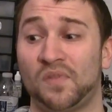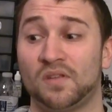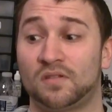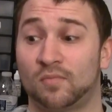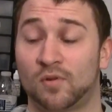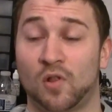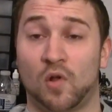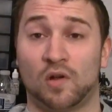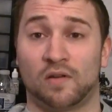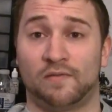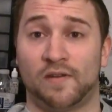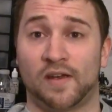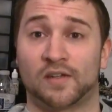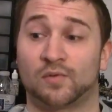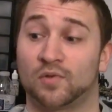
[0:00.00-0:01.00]
some glowing
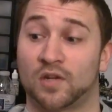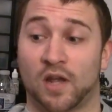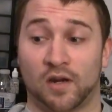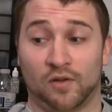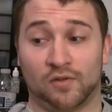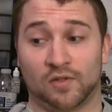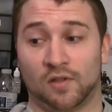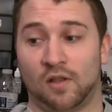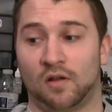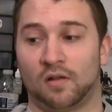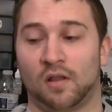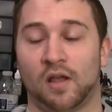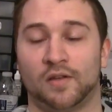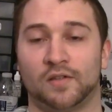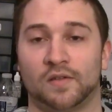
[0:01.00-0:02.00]
effects, which kind of goes along
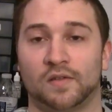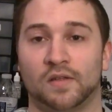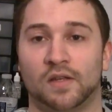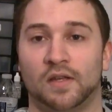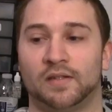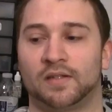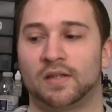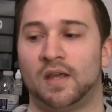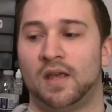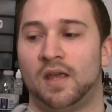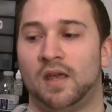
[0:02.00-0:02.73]
the lines of this.